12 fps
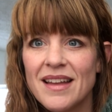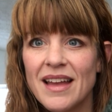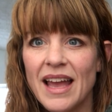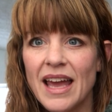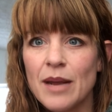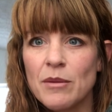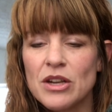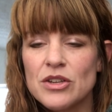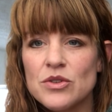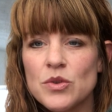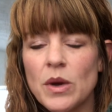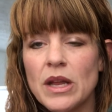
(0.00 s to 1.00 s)
and I'm gonna
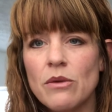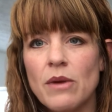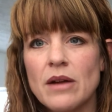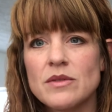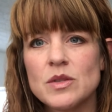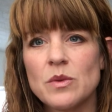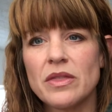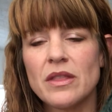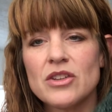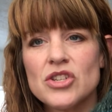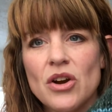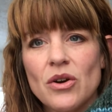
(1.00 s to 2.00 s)
do 20 rounds with the
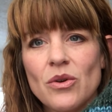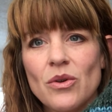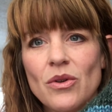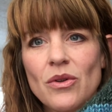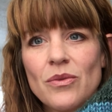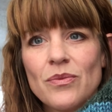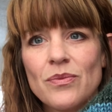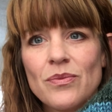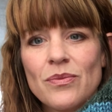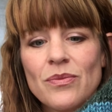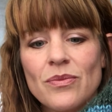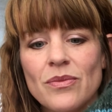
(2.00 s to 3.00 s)
charcoal.
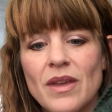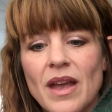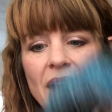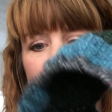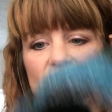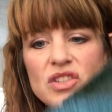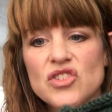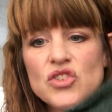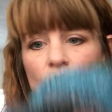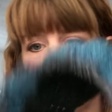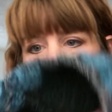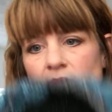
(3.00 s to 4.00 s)
I just
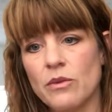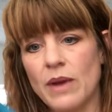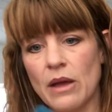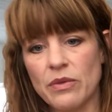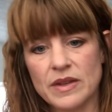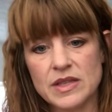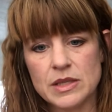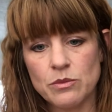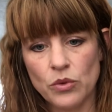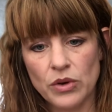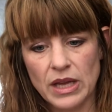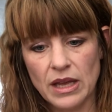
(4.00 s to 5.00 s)
joined in the round this
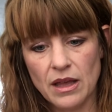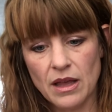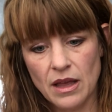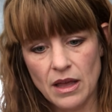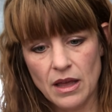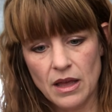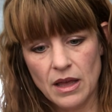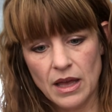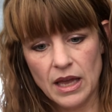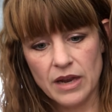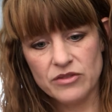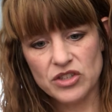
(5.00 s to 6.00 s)
morning
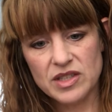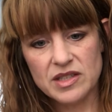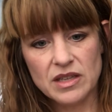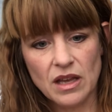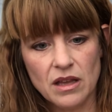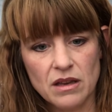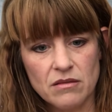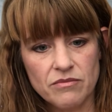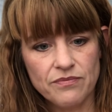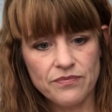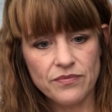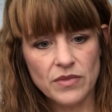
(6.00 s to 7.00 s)
and I've just done
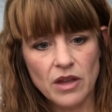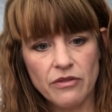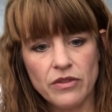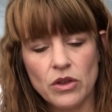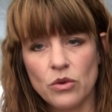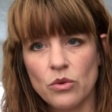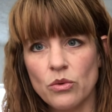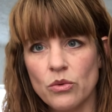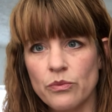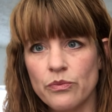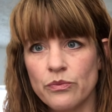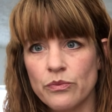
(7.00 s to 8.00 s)
a few,
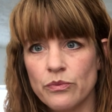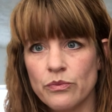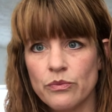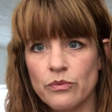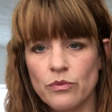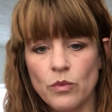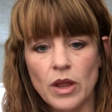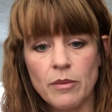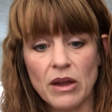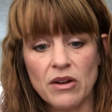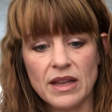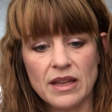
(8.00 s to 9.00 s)
well,
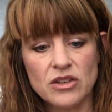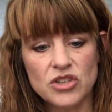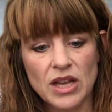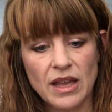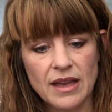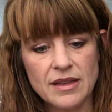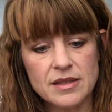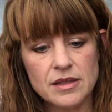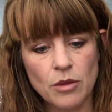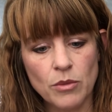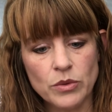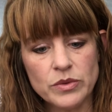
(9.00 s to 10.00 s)
about an inch, I guess,
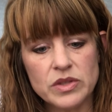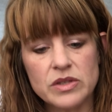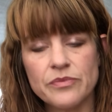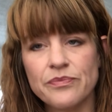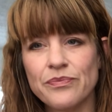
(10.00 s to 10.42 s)
almost